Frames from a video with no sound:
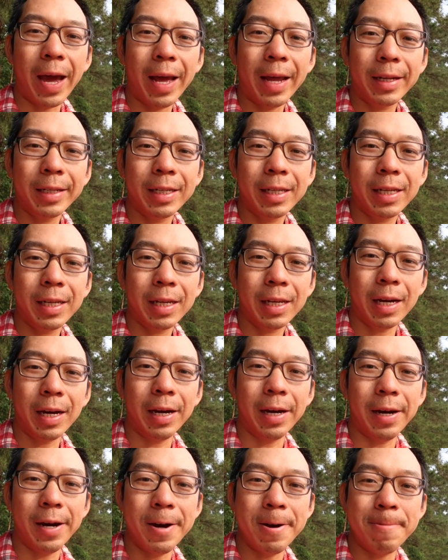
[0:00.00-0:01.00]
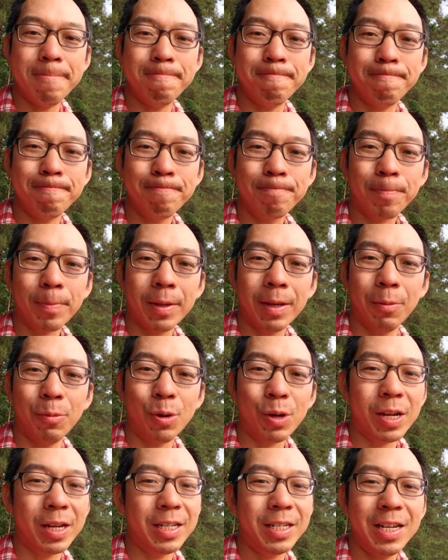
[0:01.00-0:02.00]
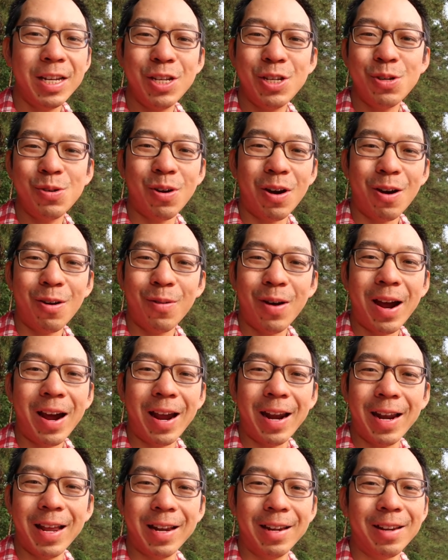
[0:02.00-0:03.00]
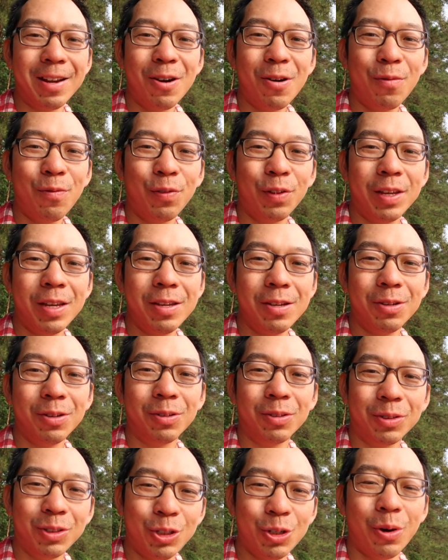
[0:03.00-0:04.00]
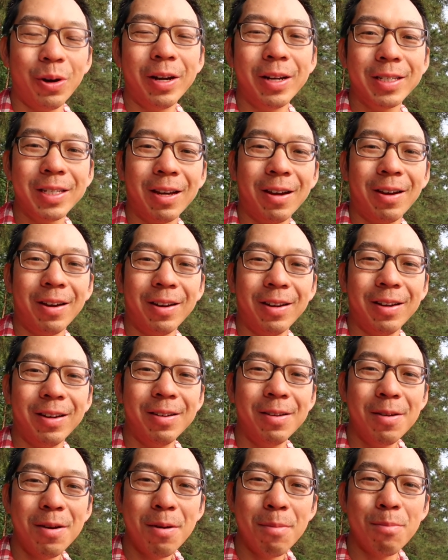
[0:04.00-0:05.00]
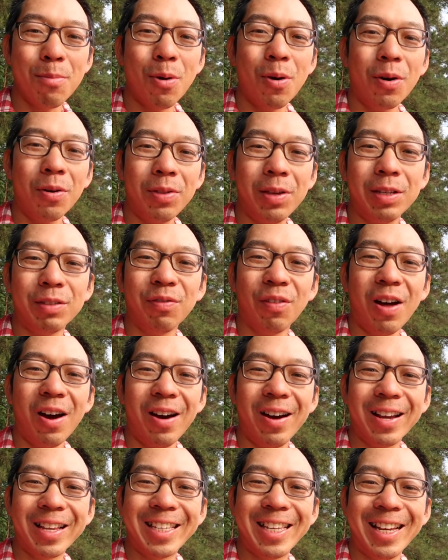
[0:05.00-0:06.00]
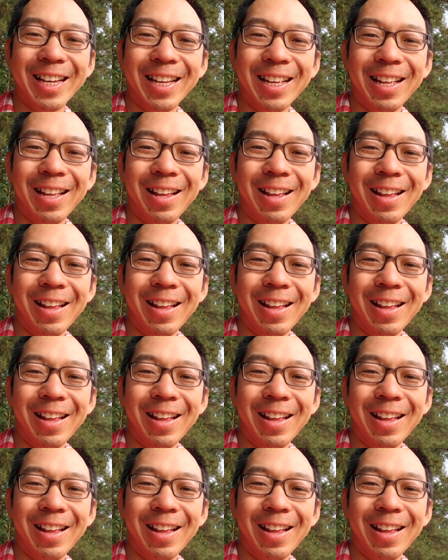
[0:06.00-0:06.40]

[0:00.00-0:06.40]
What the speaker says: that, we'll continue our ride, and hopefully you'll join us on more of these vlogs.